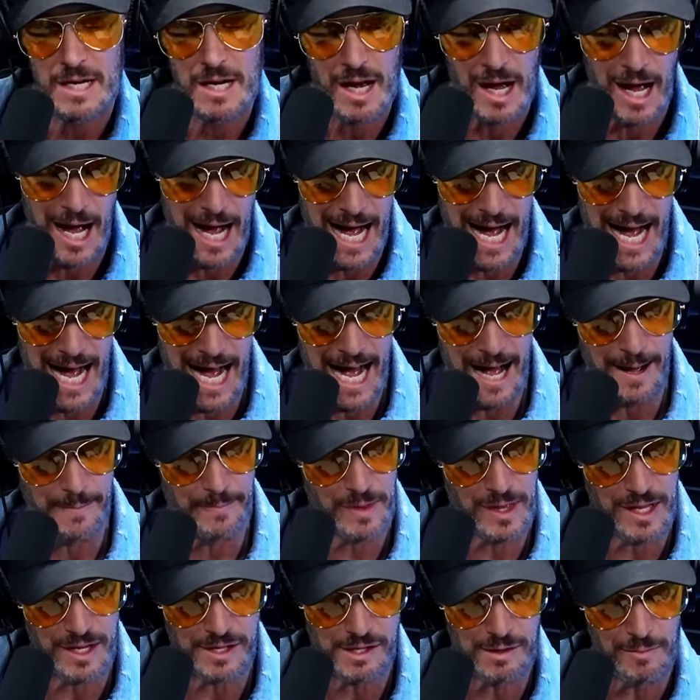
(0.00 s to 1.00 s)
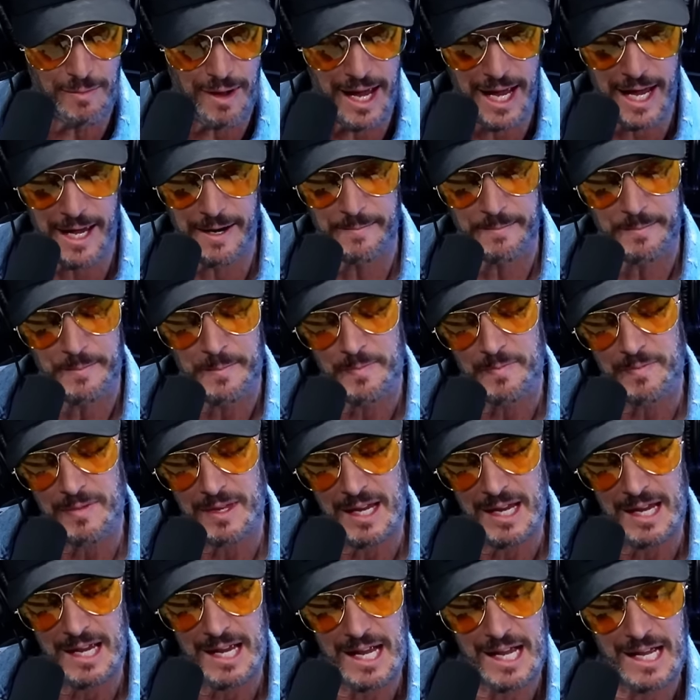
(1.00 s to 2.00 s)
Um, listen, man.
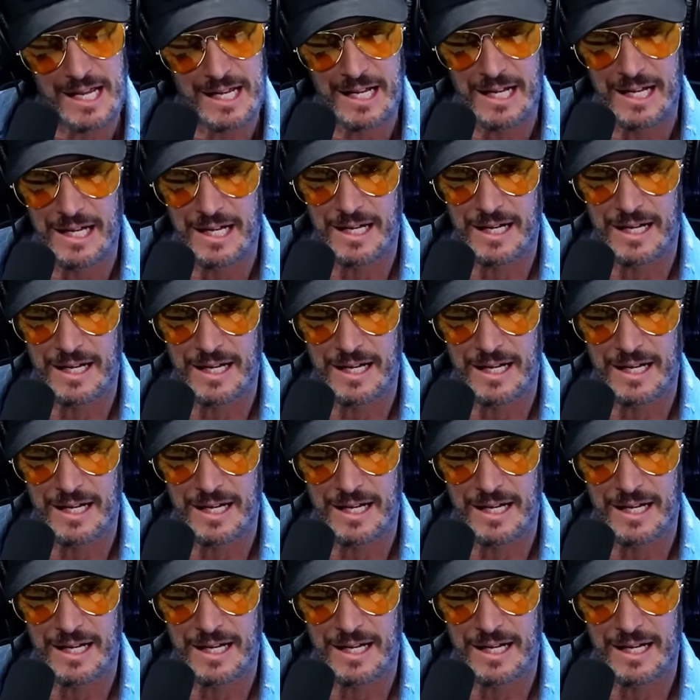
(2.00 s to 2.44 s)
Sorry, don't mind me and the